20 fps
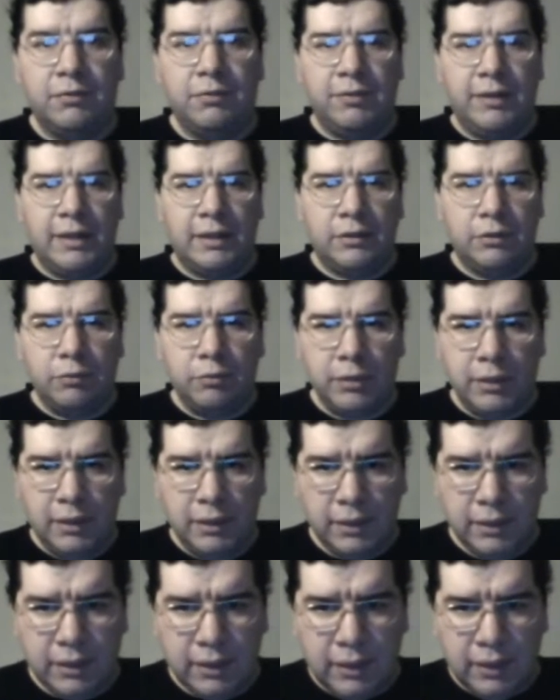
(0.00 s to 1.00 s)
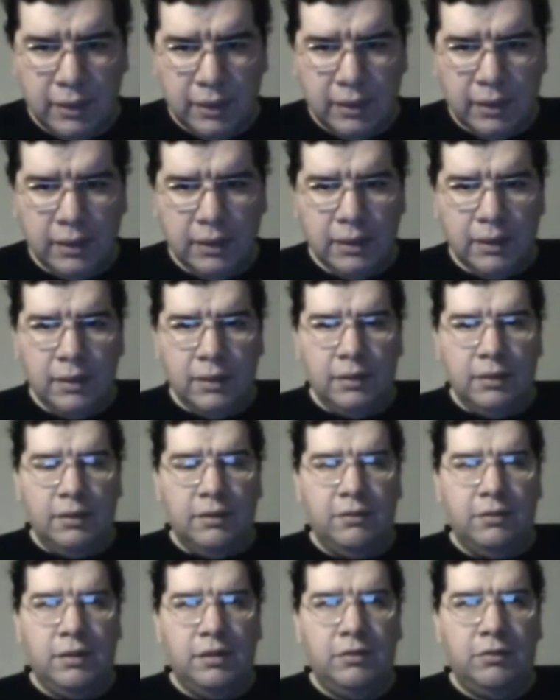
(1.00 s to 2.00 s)
a factory.
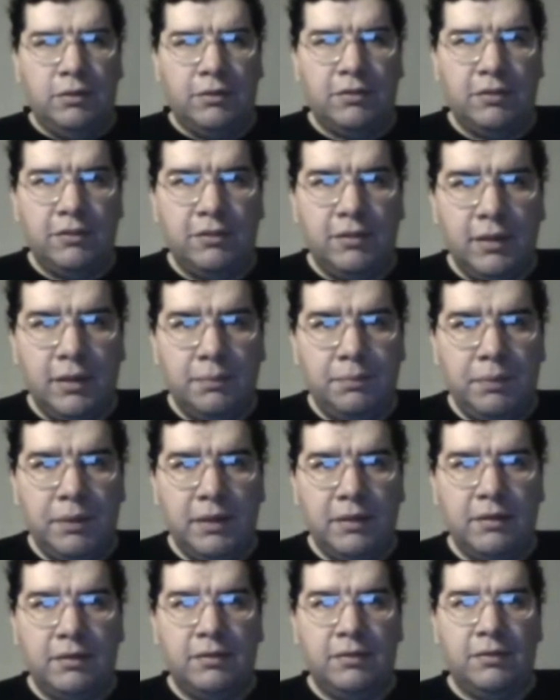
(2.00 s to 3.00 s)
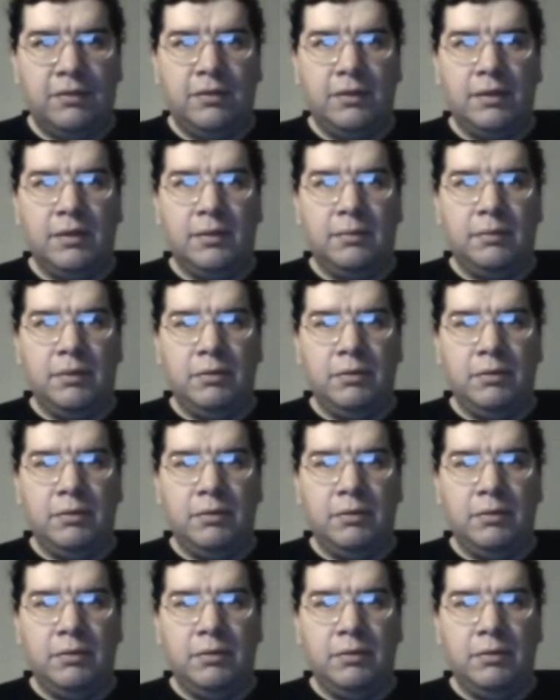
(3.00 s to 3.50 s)
So he dresses up as uh,